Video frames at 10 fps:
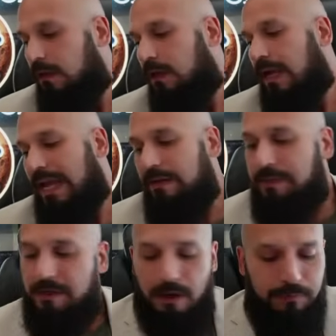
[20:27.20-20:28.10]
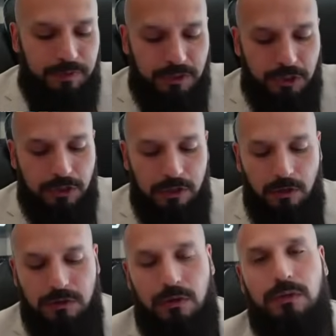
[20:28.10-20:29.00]
And become position
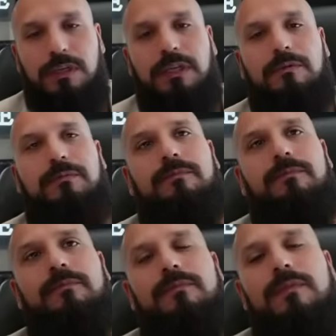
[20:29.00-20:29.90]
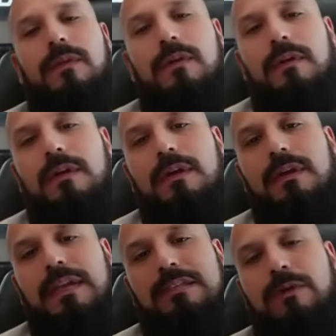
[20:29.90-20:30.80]
close only.
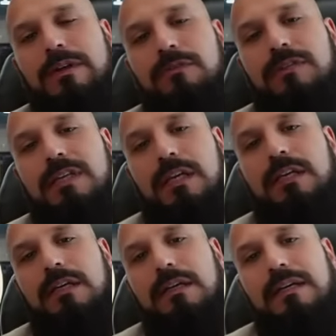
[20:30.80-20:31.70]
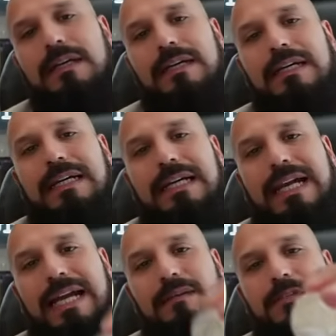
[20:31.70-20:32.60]
That's why you've seen
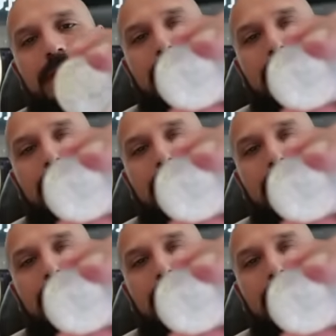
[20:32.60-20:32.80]
AMC at